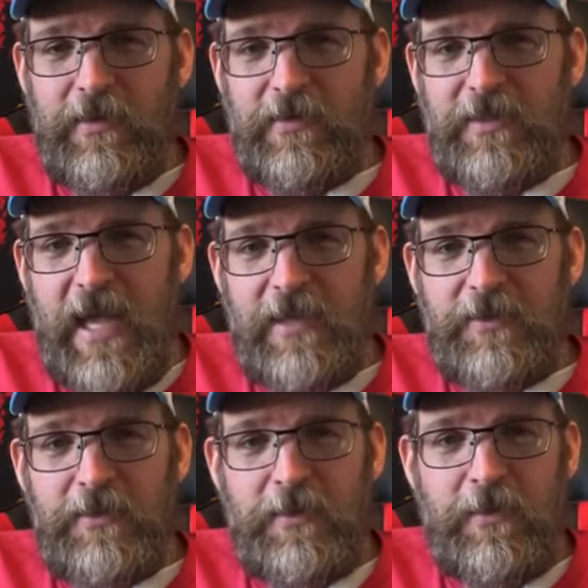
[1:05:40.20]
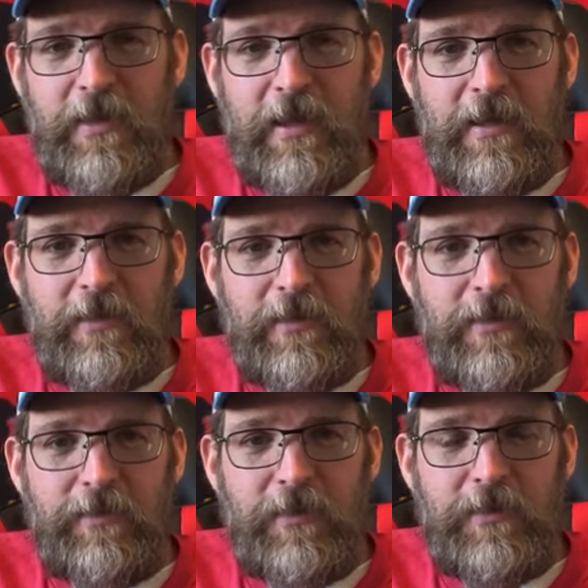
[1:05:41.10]
your socks are too thin or
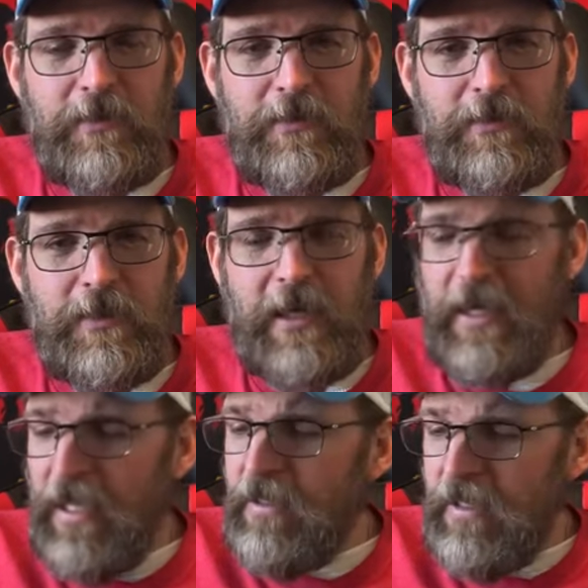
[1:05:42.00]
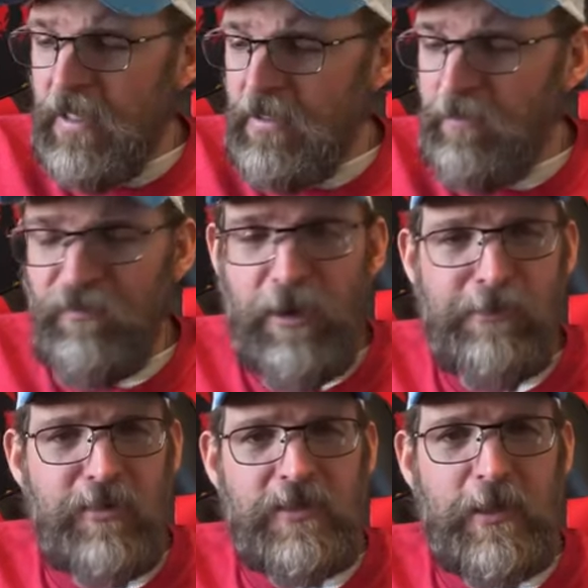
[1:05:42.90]
your boots are too tight. I got the
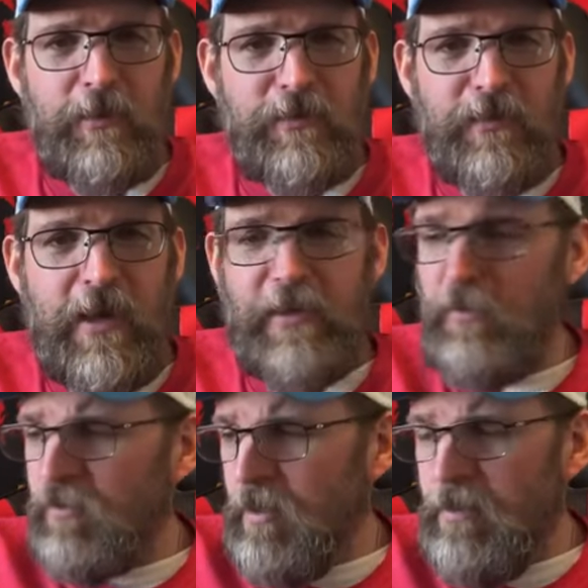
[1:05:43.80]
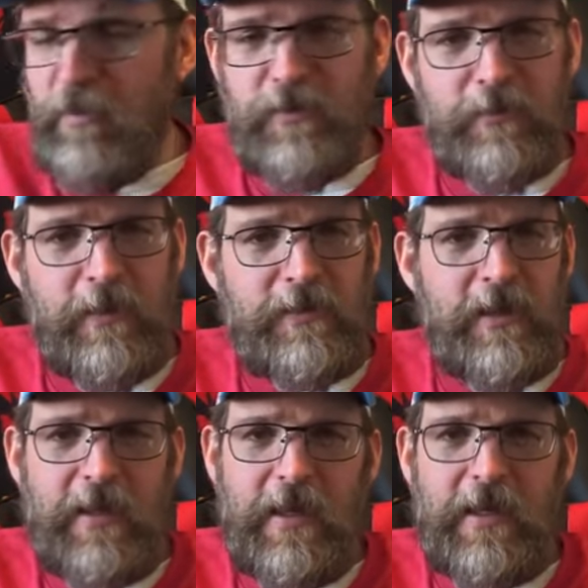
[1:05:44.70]
pair of boots that worked fine, and those were my boots for the
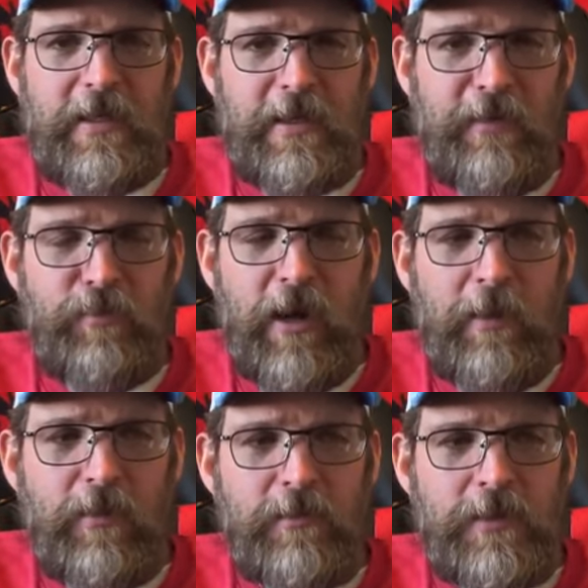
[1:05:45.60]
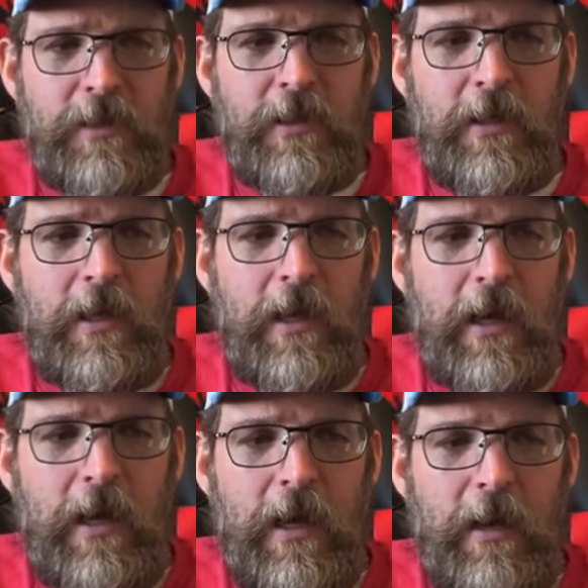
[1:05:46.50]
rest, and then I didn't have problems.
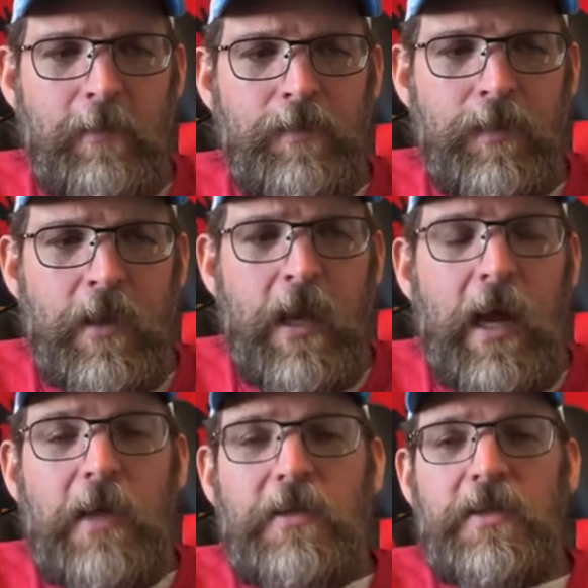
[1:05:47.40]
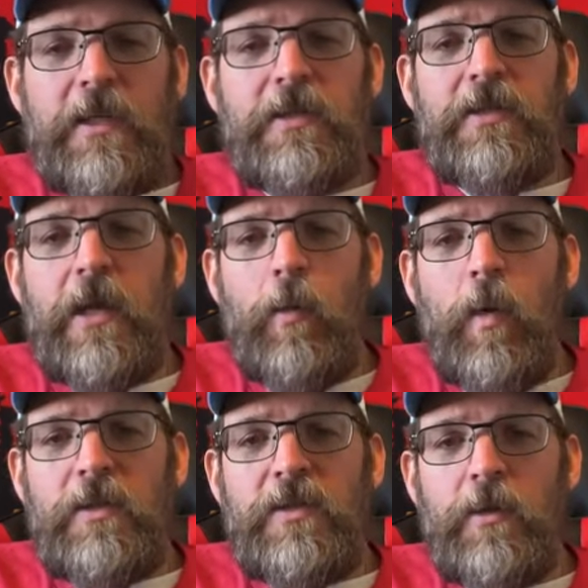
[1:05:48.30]
I just say
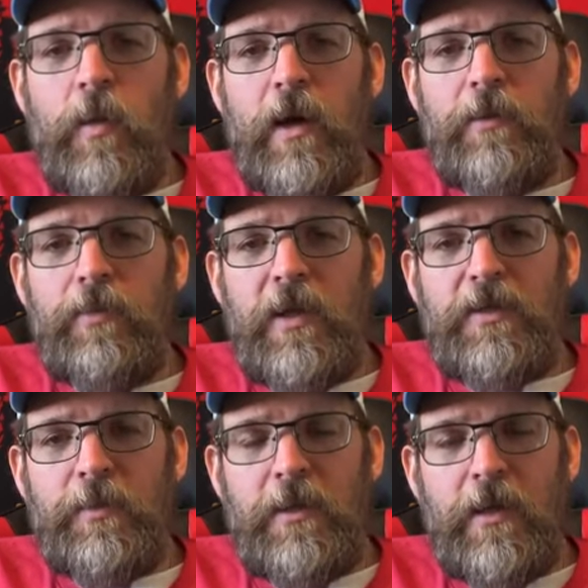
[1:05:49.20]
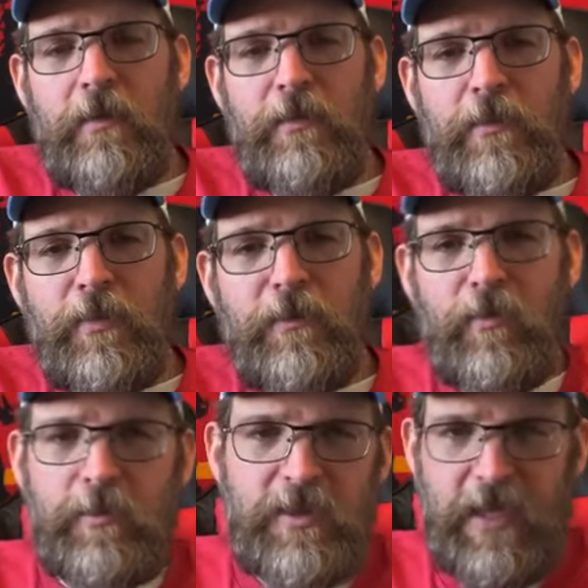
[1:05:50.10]
once in a while, the placement of the
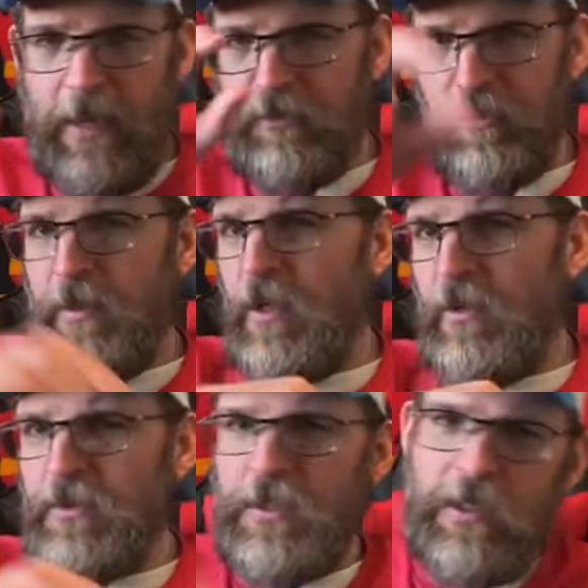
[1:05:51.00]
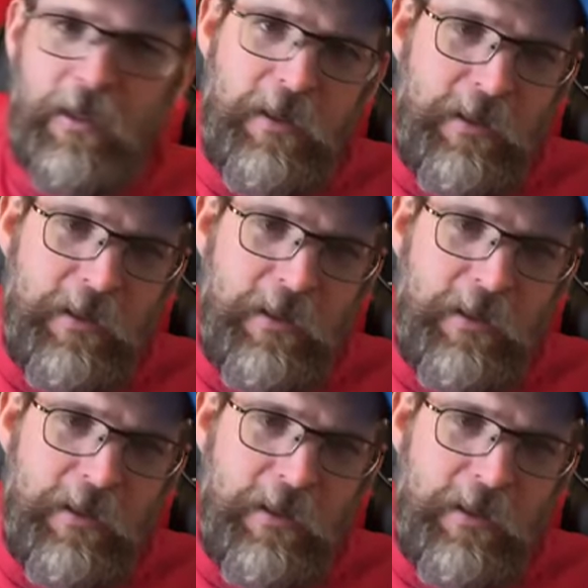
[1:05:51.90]
performance capture balls